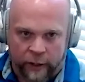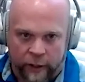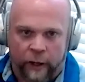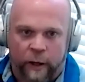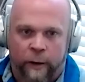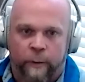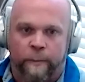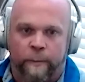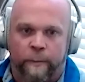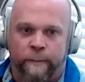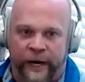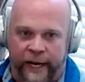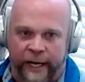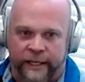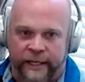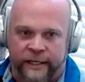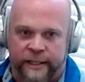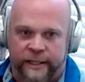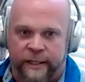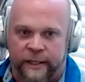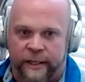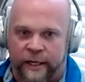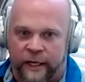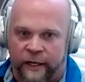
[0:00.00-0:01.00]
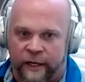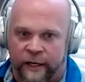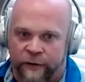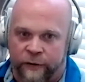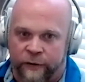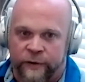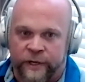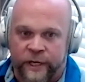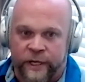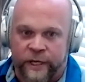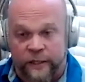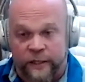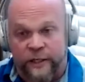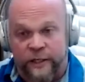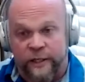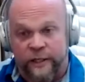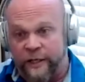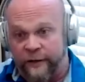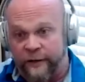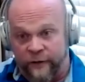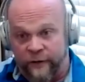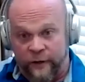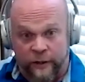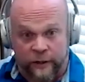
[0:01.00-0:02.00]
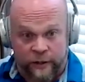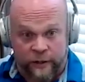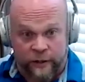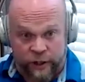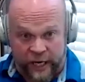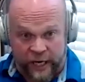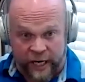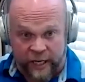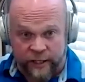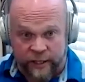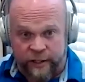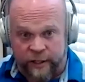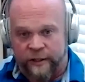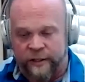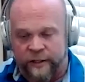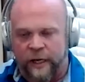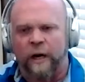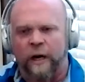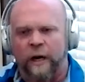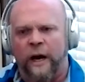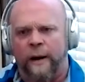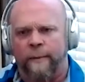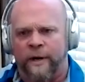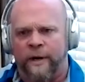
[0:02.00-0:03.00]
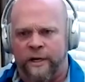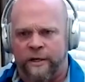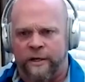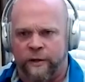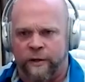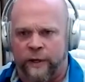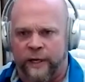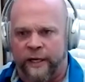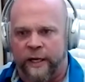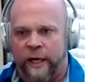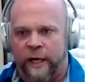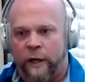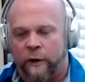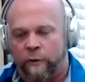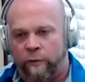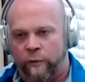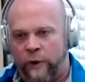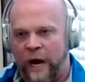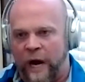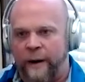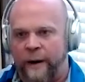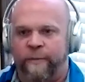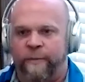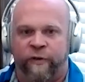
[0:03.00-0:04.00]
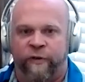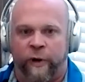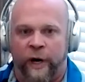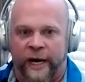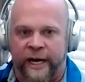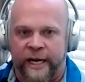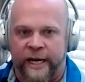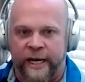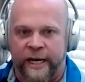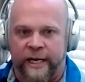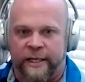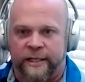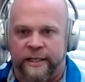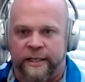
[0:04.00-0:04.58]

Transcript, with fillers: But yeah. if you can, if you can change it and you say, okay, I'm going to do it right before I eat.